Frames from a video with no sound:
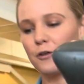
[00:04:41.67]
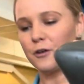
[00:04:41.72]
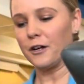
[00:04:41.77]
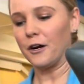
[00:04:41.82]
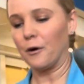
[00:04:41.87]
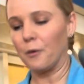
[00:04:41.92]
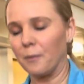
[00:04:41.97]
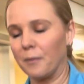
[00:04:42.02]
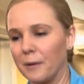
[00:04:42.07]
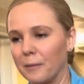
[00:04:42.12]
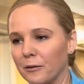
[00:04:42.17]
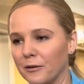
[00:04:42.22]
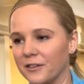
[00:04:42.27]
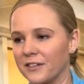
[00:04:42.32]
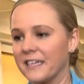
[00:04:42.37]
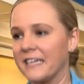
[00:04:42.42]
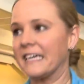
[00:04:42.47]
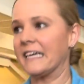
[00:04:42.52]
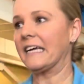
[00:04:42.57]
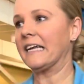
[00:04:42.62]
when people
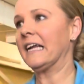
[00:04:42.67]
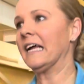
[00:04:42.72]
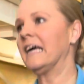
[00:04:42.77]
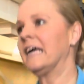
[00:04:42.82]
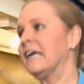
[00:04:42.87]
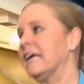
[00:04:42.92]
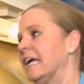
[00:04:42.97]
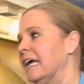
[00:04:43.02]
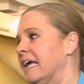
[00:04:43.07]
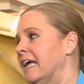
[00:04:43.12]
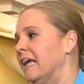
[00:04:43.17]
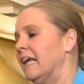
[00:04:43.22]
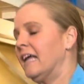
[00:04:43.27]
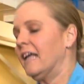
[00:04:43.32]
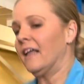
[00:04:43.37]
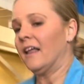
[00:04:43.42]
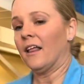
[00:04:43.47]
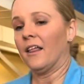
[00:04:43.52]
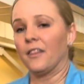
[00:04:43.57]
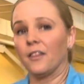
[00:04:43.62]
see it,
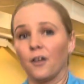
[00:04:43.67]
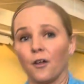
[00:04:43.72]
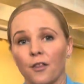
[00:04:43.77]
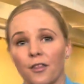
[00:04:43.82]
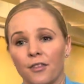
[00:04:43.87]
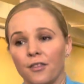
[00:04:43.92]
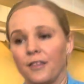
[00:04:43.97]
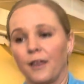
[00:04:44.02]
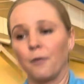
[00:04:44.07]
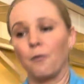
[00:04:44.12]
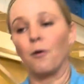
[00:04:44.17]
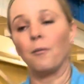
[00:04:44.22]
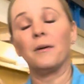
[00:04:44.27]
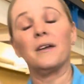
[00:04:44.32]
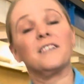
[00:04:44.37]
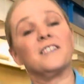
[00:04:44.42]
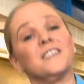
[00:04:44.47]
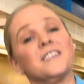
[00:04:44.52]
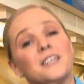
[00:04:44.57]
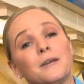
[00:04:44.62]
they won't be
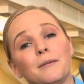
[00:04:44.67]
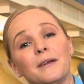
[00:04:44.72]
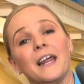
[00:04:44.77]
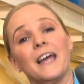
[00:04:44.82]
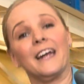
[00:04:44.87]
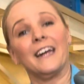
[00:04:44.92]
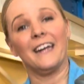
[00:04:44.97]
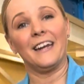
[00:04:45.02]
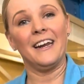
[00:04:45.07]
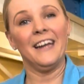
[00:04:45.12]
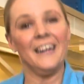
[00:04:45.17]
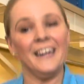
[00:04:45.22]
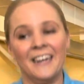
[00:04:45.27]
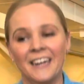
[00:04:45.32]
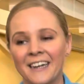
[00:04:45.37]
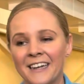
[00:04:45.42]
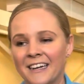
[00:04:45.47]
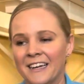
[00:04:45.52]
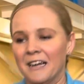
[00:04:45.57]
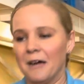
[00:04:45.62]
as intimidated
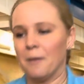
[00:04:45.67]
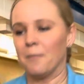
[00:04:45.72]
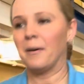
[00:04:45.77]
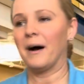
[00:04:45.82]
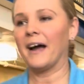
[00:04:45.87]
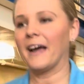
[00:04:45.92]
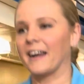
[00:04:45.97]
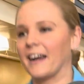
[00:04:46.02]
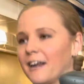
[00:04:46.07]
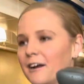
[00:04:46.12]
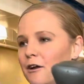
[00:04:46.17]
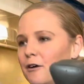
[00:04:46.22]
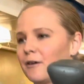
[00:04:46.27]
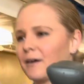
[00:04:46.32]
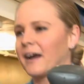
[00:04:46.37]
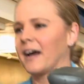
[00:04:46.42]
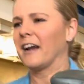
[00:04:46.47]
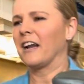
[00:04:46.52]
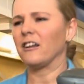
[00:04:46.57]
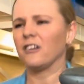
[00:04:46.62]
by it. I know
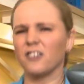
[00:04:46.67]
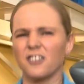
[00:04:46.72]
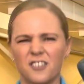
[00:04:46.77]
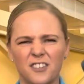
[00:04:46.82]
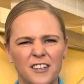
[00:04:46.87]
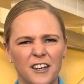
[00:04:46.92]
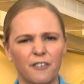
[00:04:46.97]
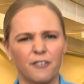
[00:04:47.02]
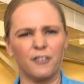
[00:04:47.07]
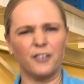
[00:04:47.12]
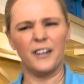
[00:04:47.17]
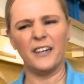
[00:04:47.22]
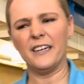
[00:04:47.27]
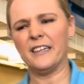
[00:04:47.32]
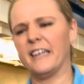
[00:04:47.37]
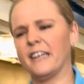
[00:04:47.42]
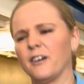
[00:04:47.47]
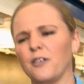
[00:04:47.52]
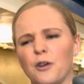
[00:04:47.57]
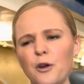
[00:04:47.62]
it kind of looks different
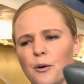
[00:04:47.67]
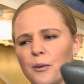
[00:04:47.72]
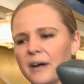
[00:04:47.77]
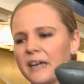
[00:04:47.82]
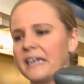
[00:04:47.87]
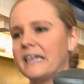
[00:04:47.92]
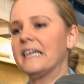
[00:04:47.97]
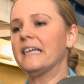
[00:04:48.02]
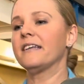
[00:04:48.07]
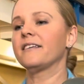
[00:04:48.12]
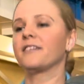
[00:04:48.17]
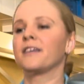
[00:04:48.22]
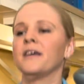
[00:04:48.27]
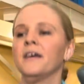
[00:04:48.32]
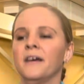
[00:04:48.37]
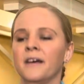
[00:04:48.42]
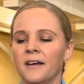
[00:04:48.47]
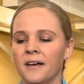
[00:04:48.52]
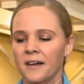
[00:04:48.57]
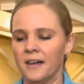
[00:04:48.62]
and they don't know what it is,
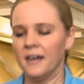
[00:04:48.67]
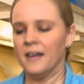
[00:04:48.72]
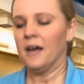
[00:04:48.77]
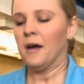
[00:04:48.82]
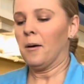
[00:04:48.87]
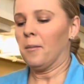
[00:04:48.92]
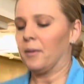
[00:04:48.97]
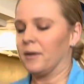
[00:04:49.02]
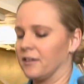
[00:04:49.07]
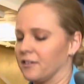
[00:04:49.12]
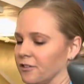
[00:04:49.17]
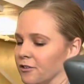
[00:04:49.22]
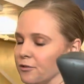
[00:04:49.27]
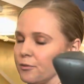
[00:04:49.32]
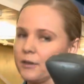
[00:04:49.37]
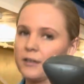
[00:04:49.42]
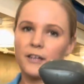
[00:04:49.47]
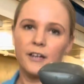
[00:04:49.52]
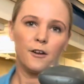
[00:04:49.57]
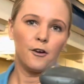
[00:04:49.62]
but this is
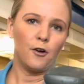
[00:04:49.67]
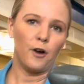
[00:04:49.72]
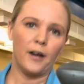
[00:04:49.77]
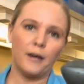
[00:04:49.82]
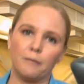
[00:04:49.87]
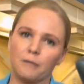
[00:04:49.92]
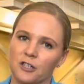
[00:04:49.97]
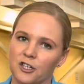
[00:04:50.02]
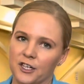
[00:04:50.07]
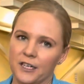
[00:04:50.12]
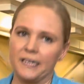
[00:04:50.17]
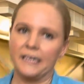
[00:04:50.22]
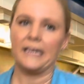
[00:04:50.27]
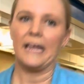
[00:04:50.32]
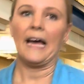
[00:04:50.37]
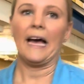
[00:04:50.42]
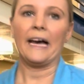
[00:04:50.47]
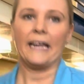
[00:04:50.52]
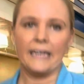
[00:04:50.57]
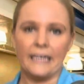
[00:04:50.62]
really a great machine to
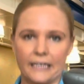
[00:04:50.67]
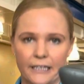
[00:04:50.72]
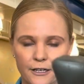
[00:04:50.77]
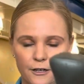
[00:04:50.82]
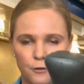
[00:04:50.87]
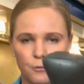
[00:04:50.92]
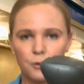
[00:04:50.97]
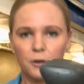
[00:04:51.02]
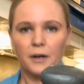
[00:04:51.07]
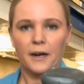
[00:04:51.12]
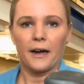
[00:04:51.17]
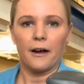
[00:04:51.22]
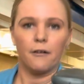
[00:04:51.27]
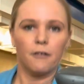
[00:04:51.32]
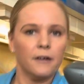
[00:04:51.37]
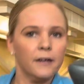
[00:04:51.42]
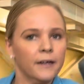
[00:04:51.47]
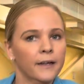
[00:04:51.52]
add into your workout.